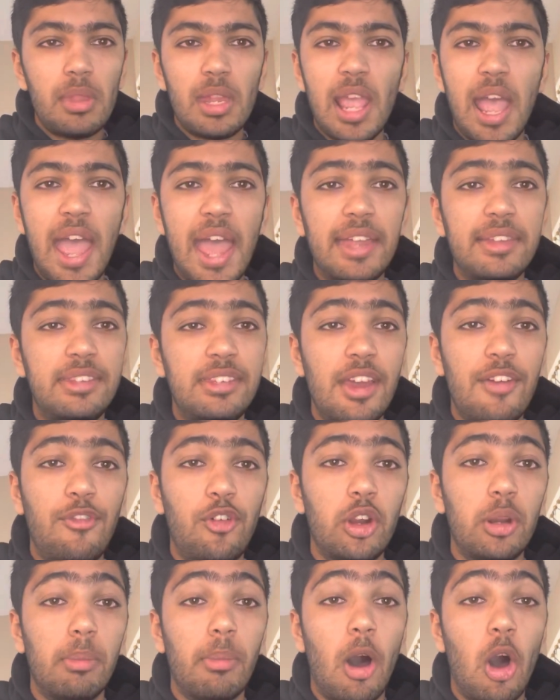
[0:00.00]
and
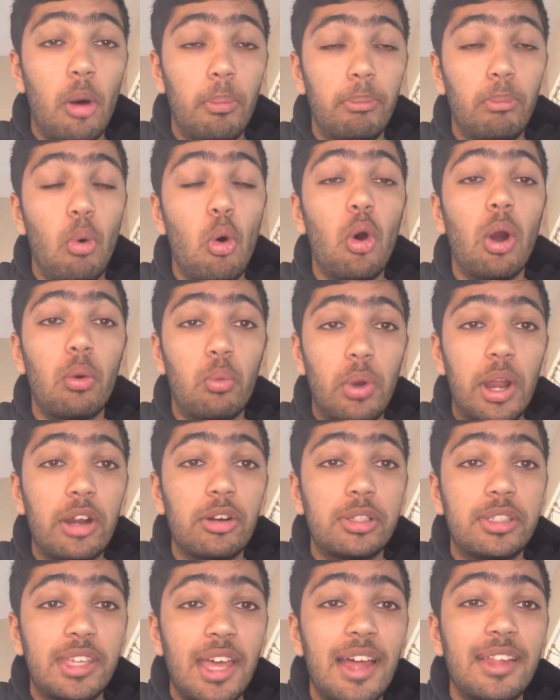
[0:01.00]
different more
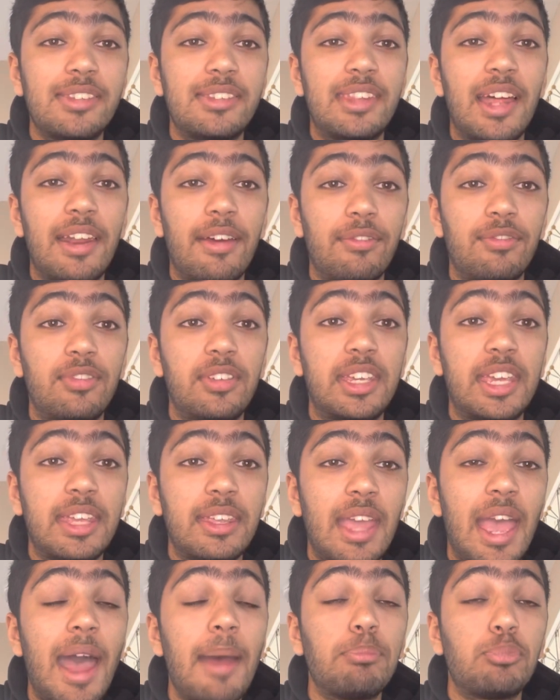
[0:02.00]
rare sets that have
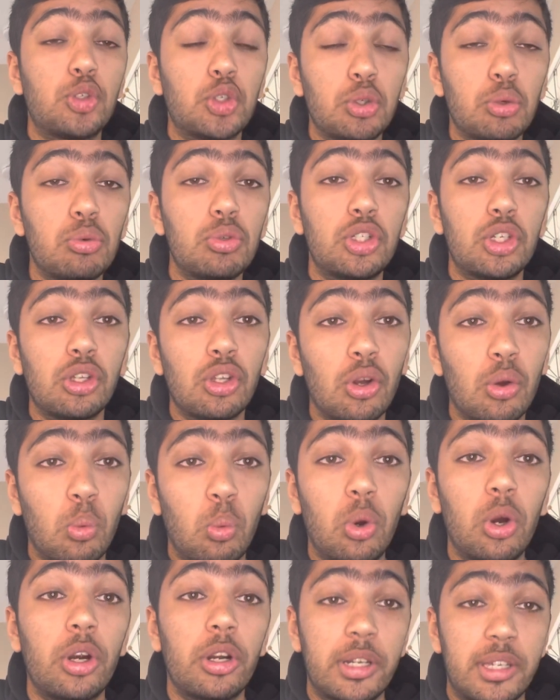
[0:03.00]
kept true to their
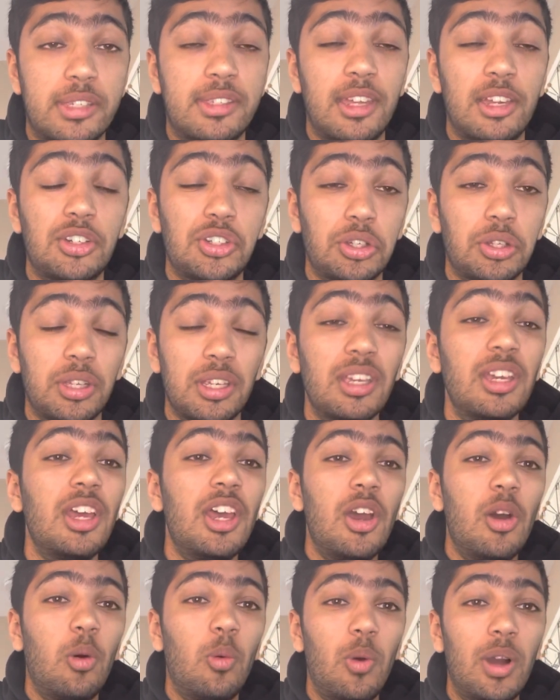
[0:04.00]
word, essentially,
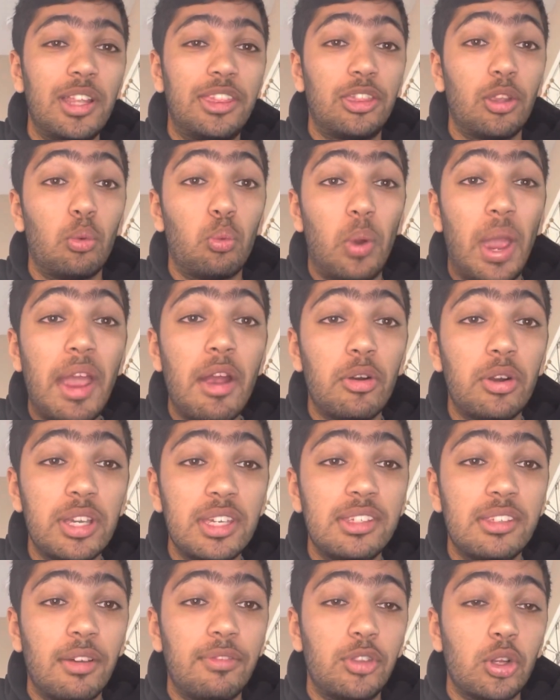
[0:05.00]
with the
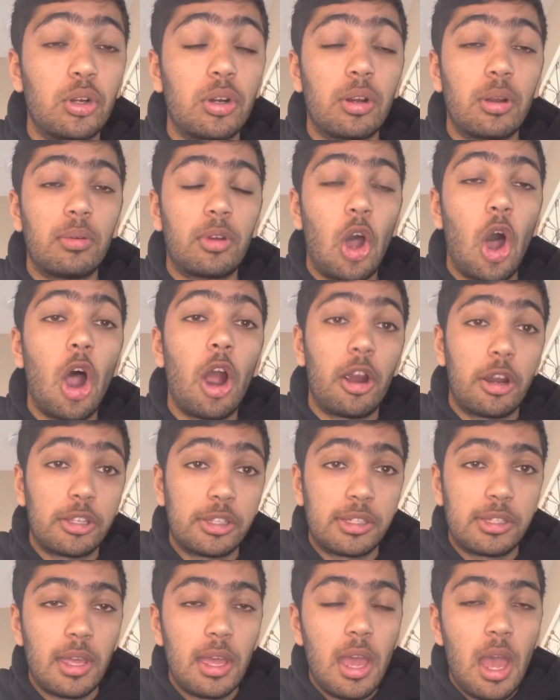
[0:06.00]
rarities of their
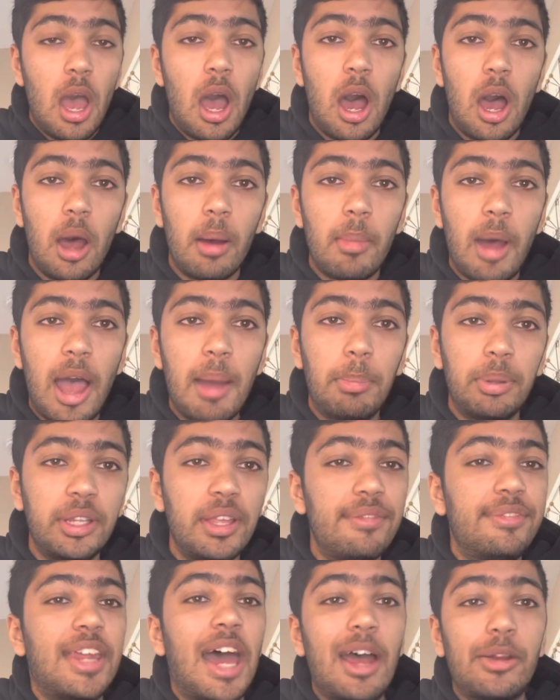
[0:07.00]
cards. I
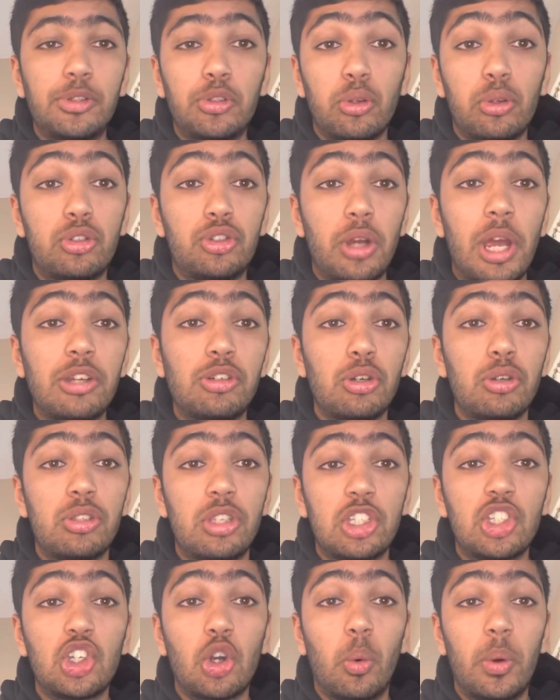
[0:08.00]
believe National
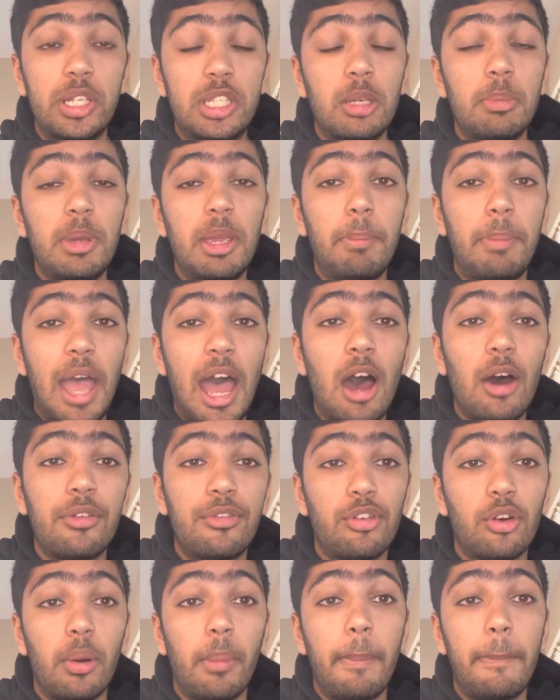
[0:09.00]
Treasures is going to be
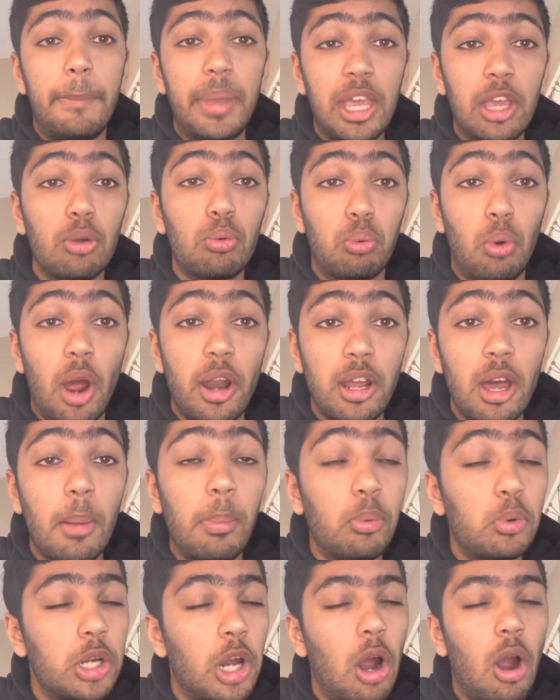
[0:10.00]
bound for a big
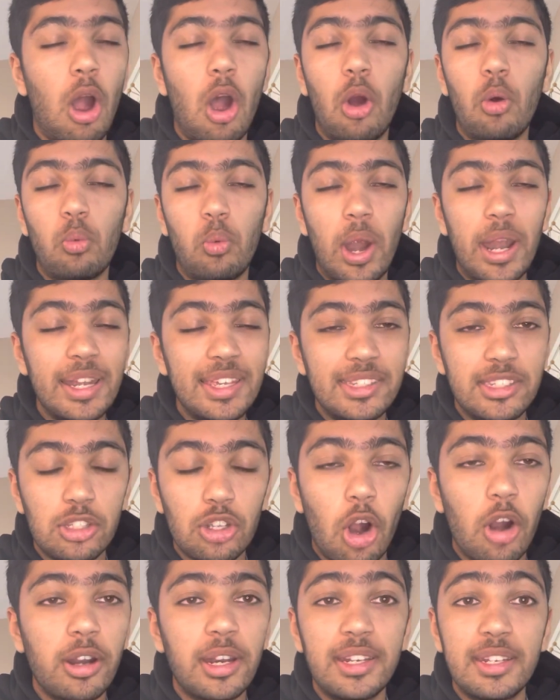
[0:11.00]
run-up. We are already
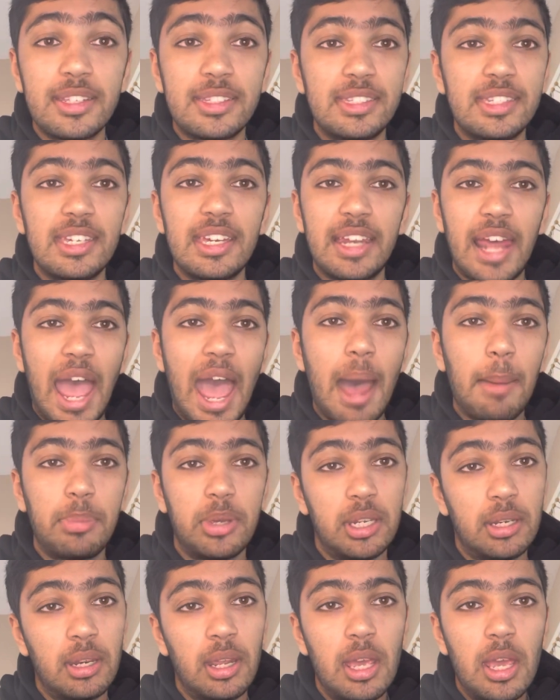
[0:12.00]
starting to see it
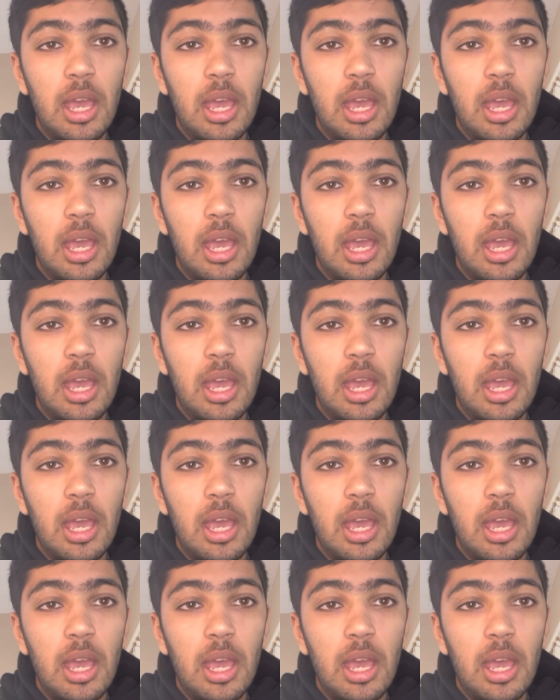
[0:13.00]
happen.